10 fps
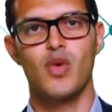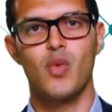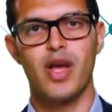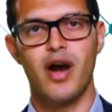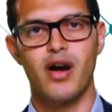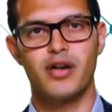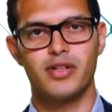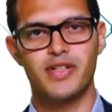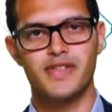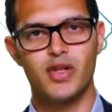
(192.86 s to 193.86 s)
We are
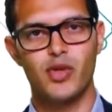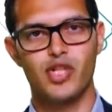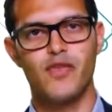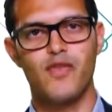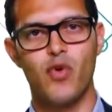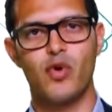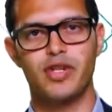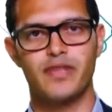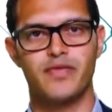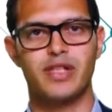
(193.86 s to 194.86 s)
distinguishing 4
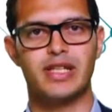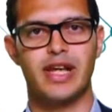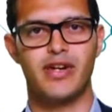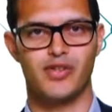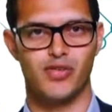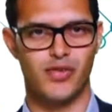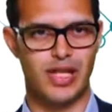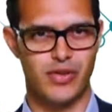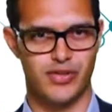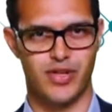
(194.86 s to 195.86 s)
different layers of
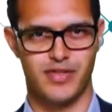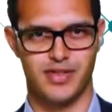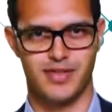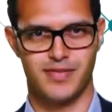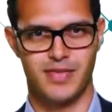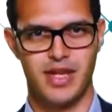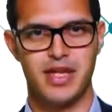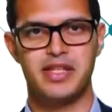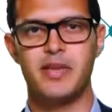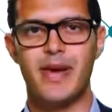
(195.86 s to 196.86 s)
cloud services,
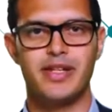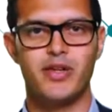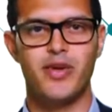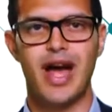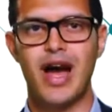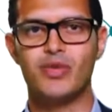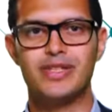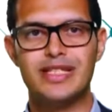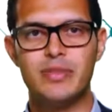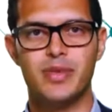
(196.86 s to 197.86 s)
depending on how
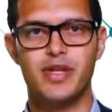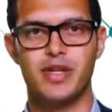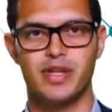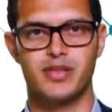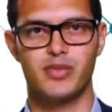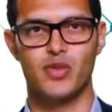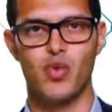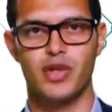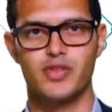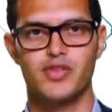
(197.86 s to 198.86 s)
deep the customer
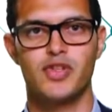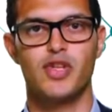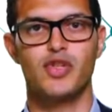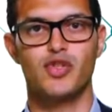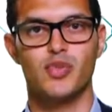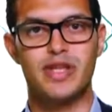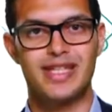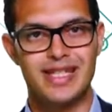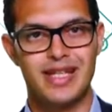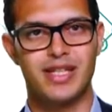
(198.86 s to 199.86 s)
wants to be
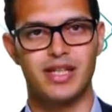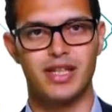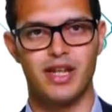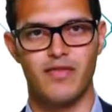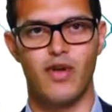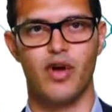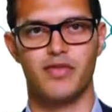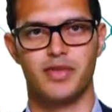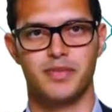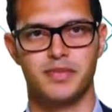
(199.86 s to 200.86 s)
technically
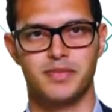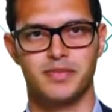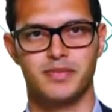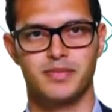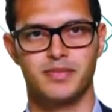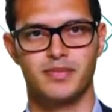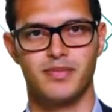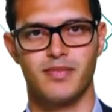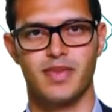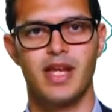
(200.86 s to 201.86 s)
involved.
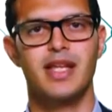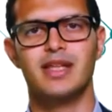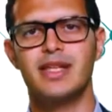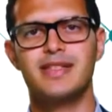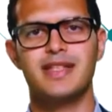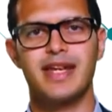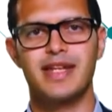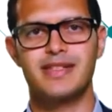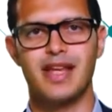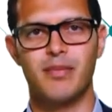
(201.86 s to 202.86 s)
Let's take an
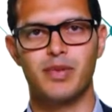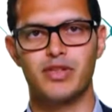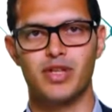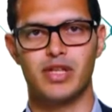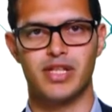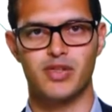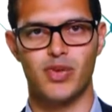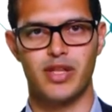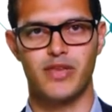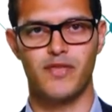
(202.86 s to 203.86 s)
example to
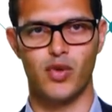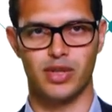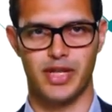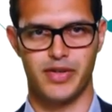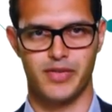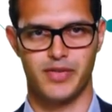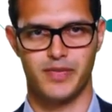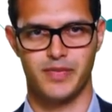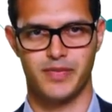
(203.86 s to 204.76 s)
illustrate the 4 layers.